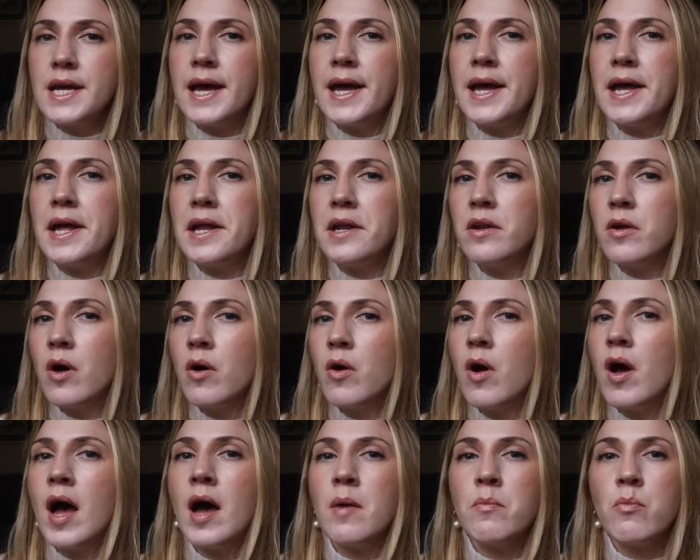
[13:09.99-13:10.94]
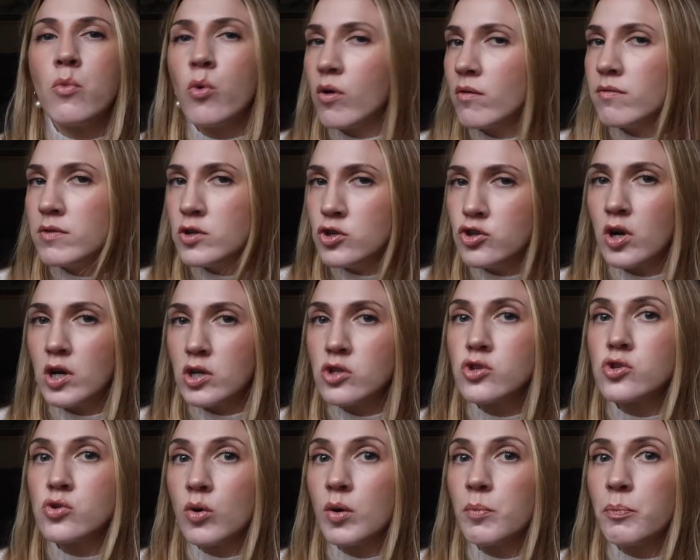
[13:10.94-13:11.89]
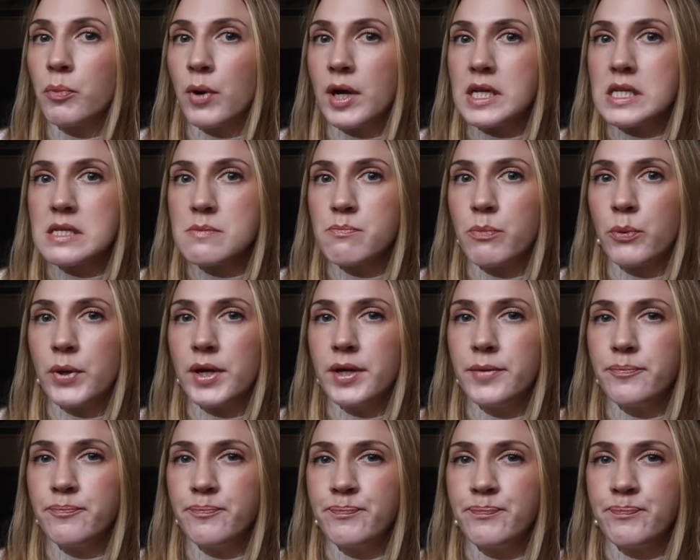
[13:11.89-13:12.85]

and at more of a drugstore price point.